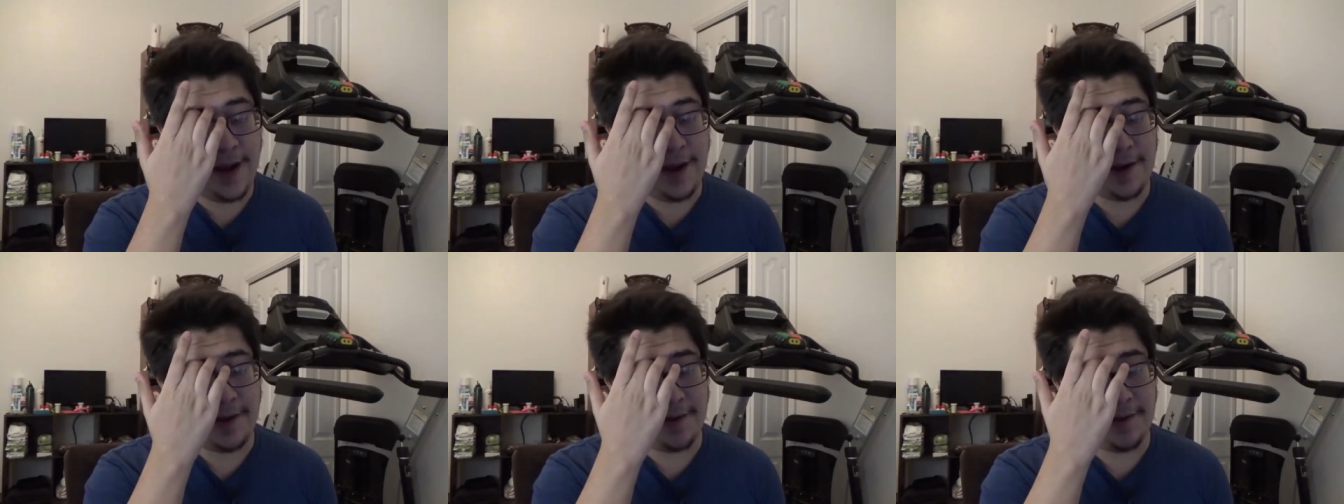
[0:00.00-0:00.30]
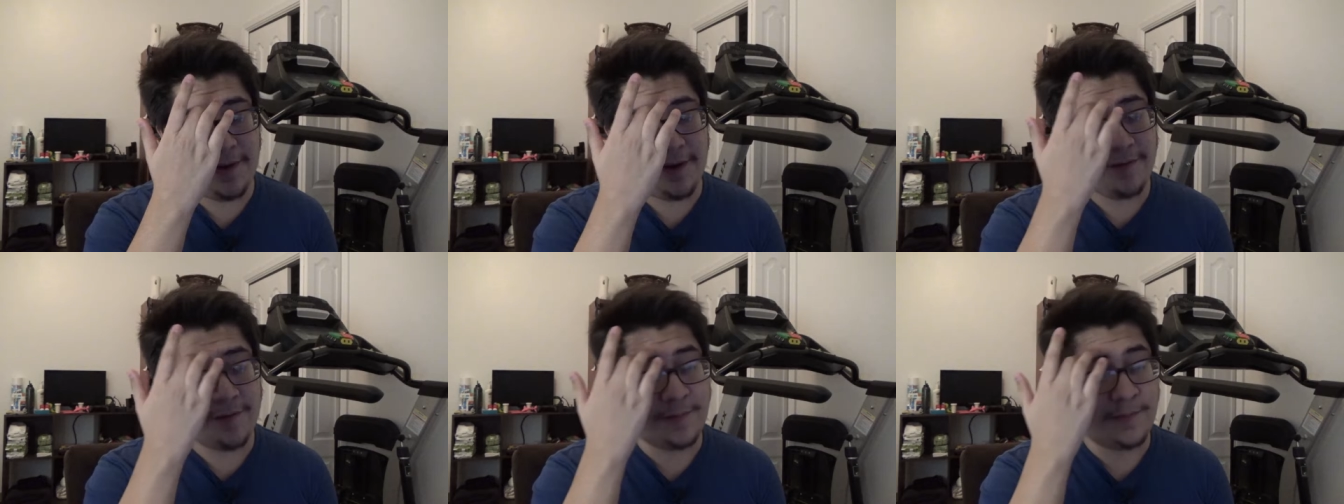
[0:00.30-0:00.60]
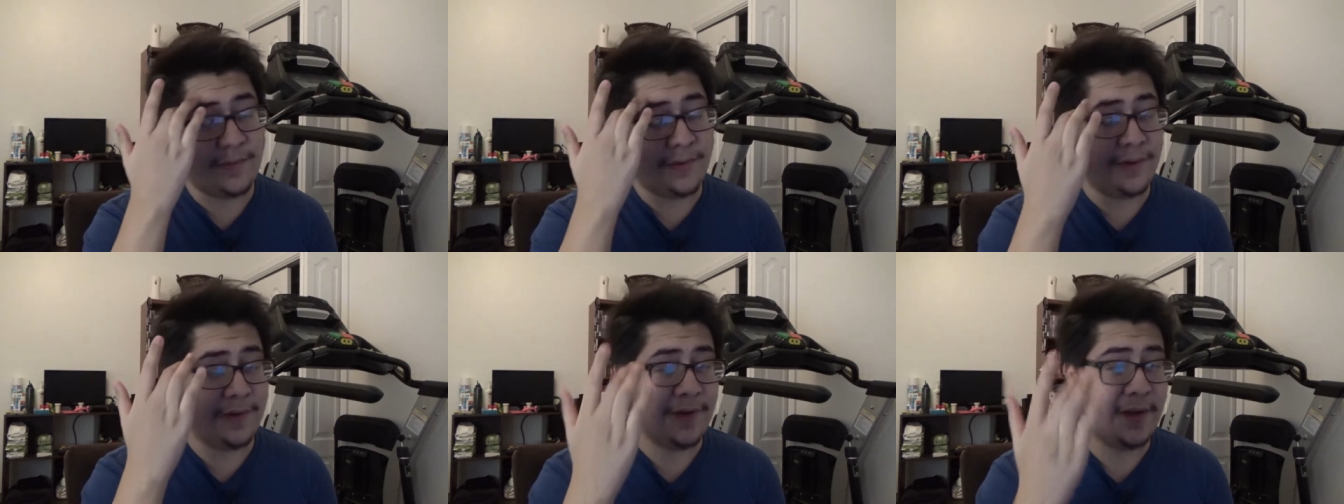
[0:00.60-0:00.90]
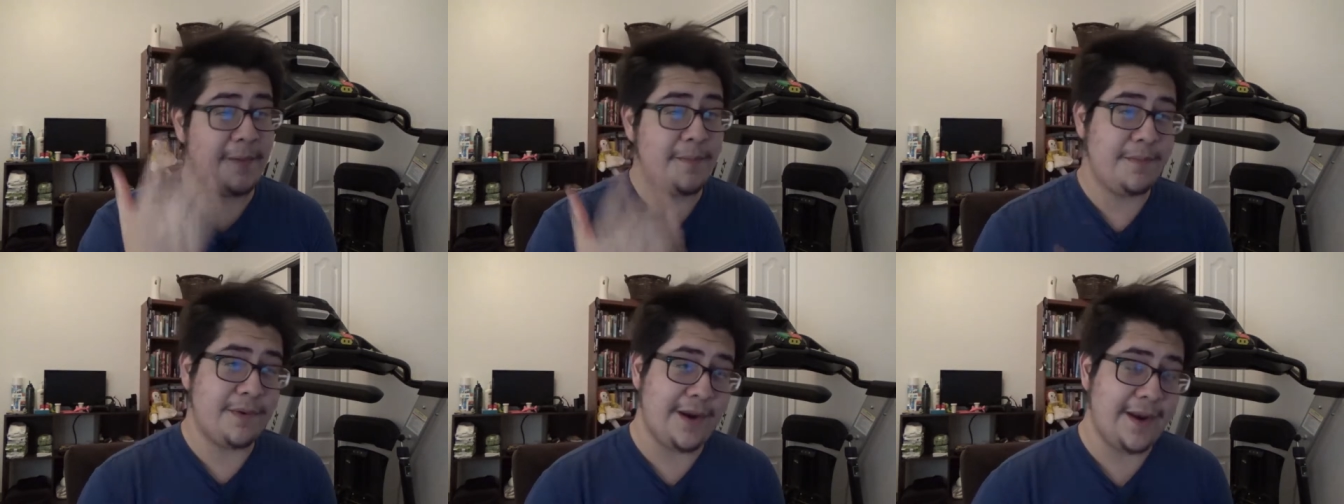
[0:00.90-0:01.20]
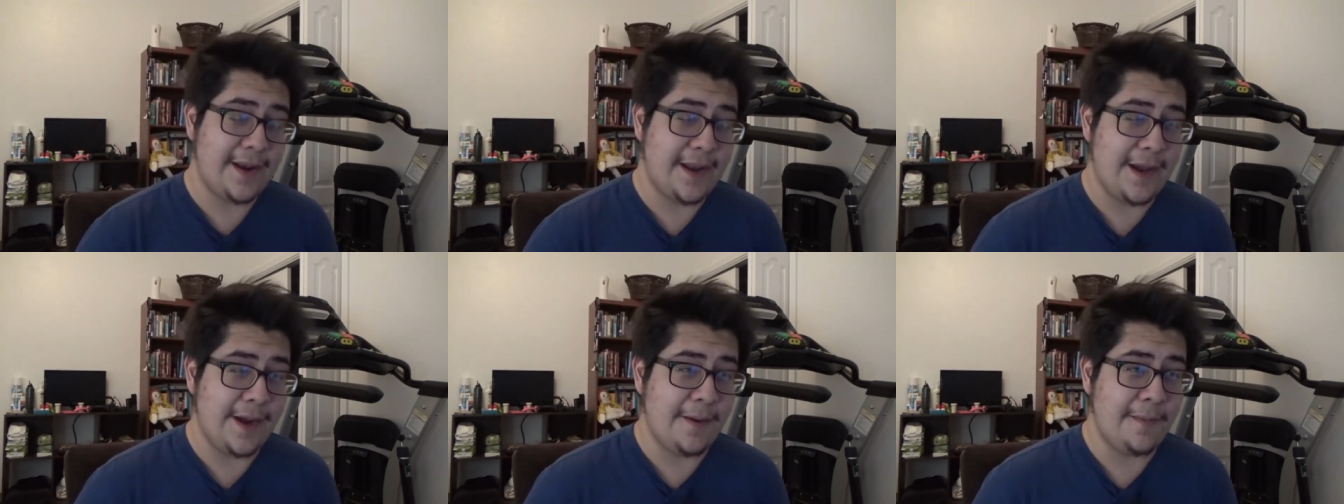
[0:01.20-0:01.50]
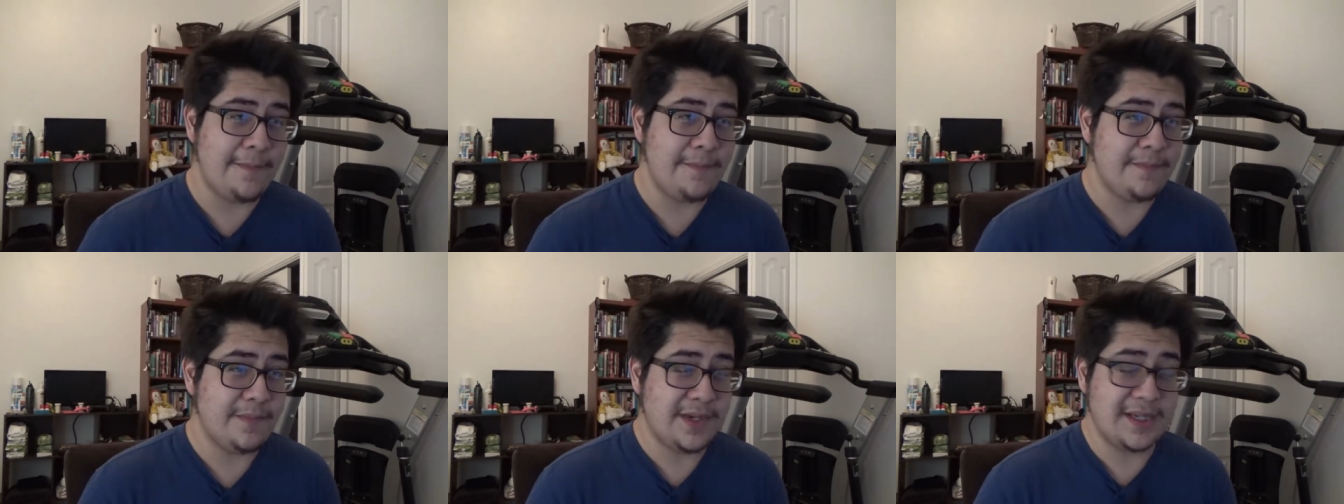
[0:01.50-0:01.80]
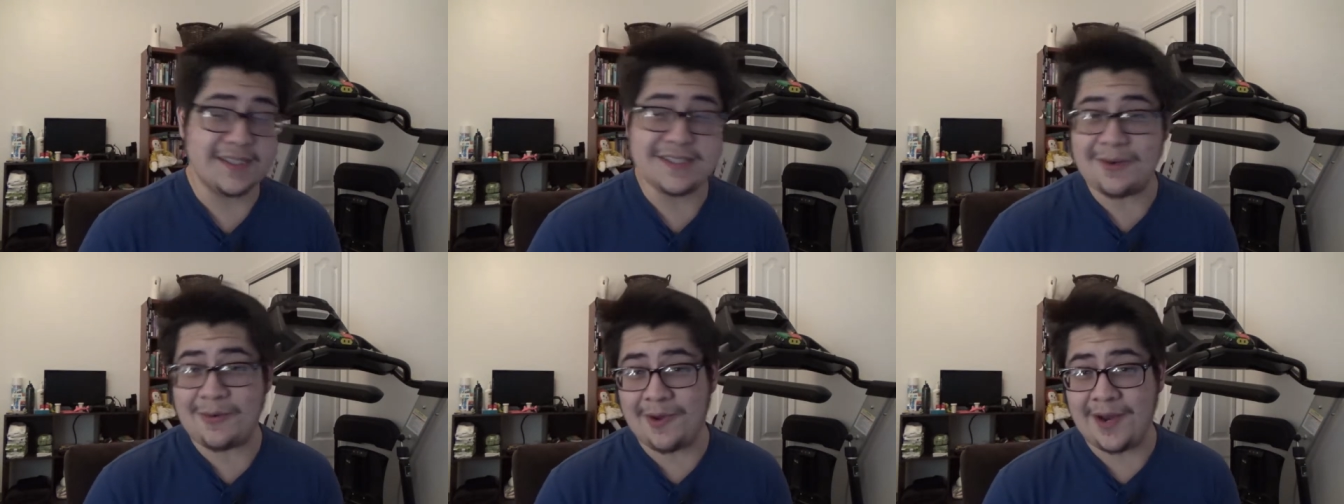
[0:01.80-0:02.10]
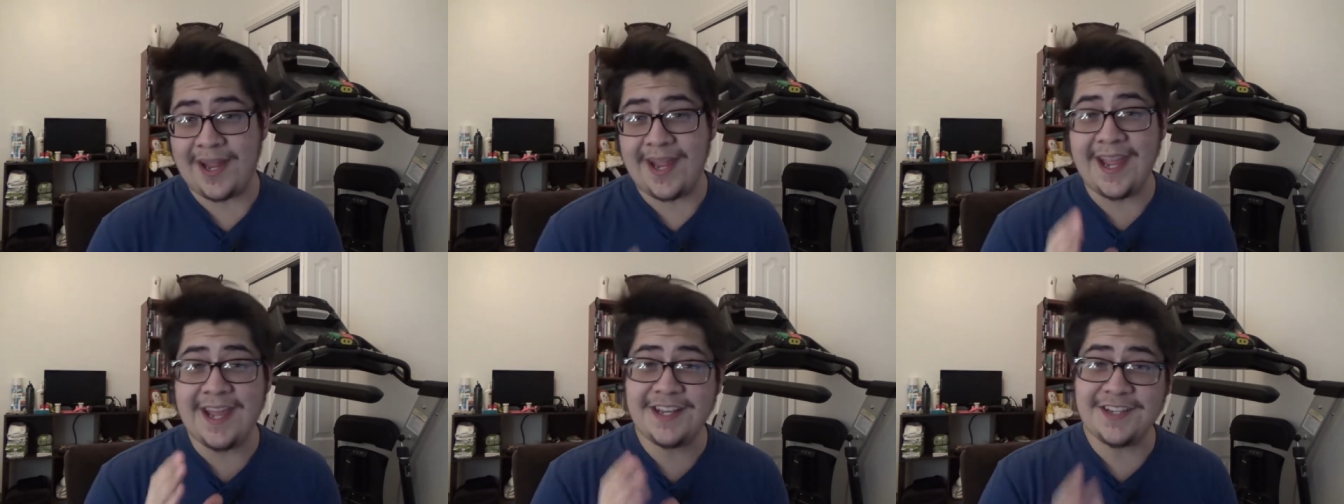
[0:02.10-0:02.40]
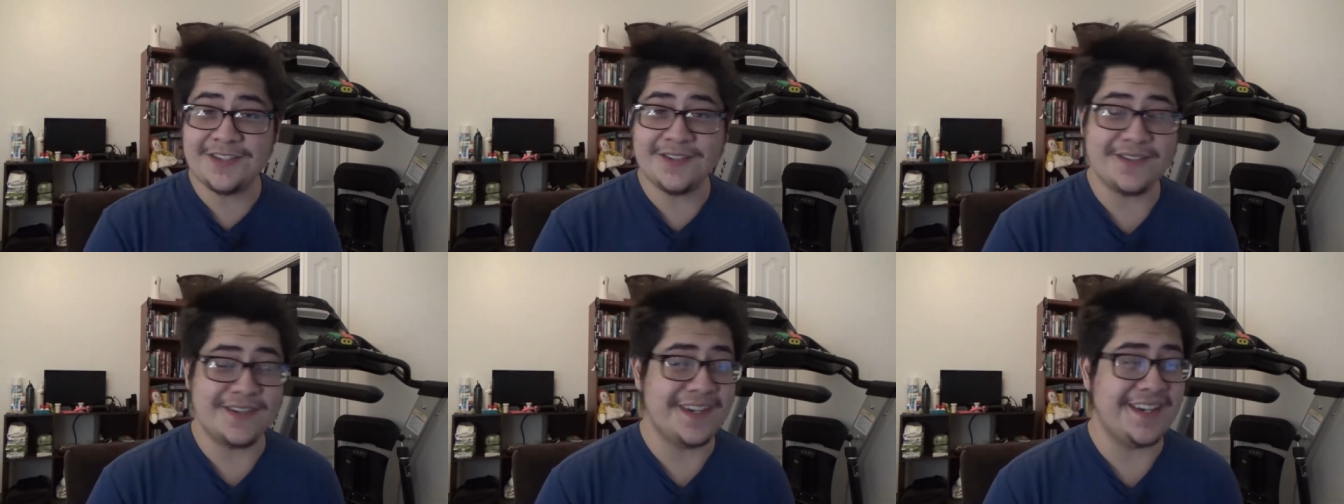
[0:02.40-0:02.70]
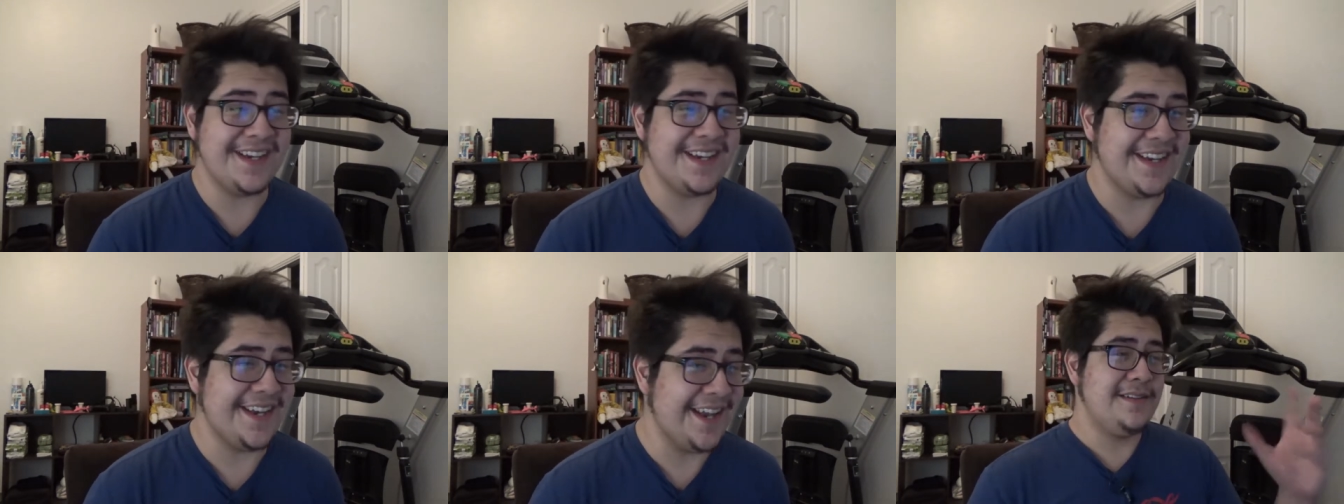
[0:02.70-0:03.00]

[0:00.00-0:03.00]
I don't have it pulled up right now because I want to enter it in,